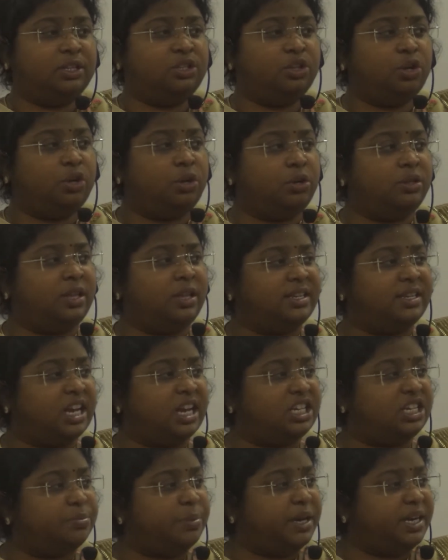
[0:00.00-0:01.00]
So the
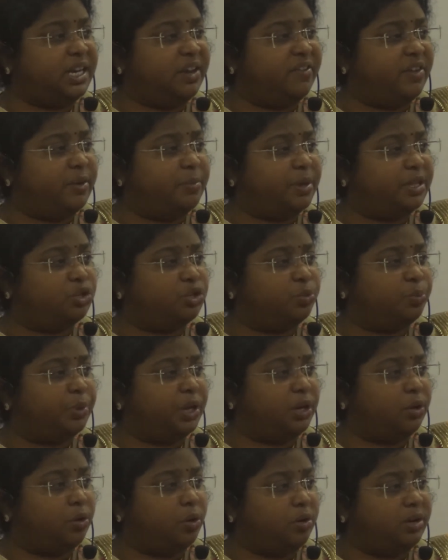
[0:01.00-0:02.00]
judgment given by the
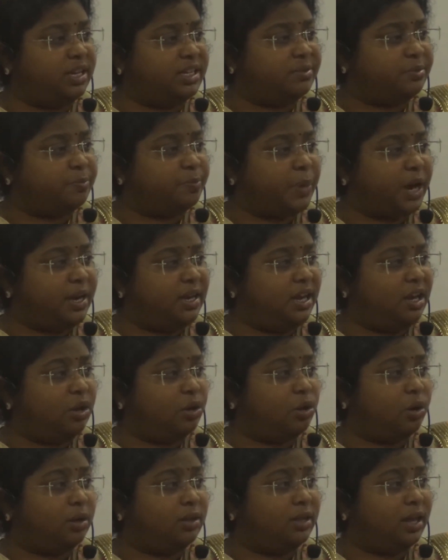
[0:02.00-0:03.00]
Supreme Court is binding
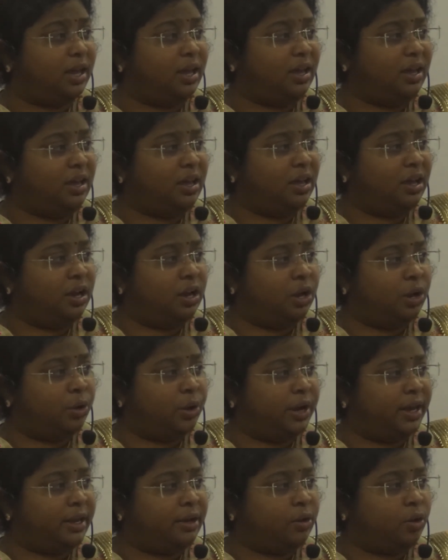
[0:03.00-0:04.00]
on all the
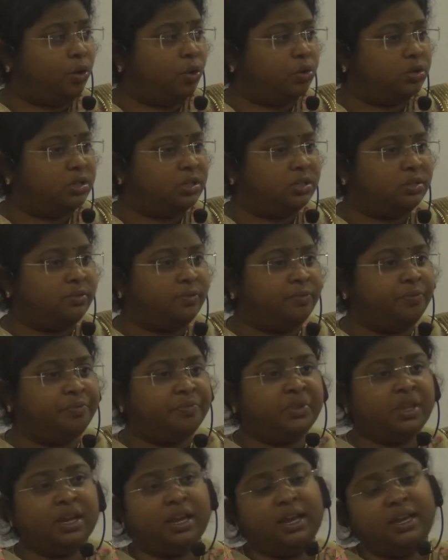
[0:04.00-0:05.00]
lower courts.
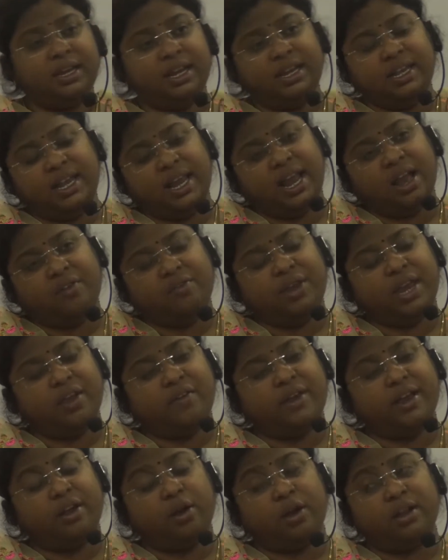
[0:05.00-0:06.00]
In India, we
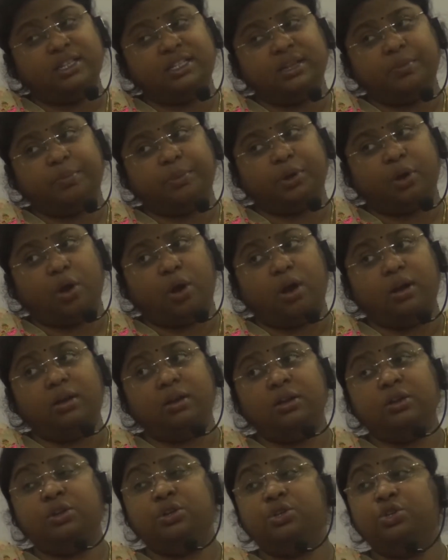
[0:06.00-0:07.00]
have a concept called
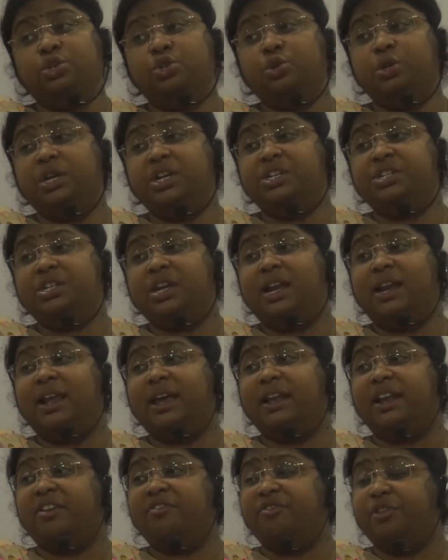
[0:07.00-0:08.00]
judicial
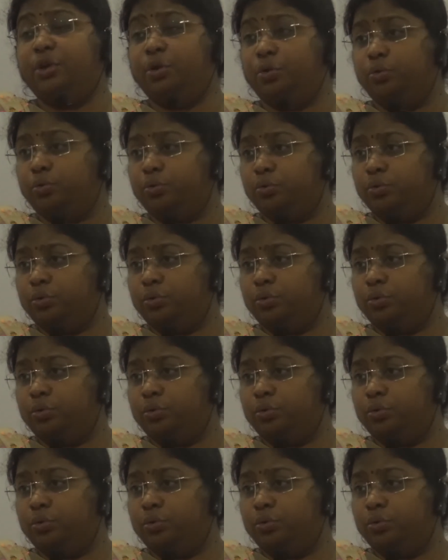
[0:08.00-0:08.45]
review.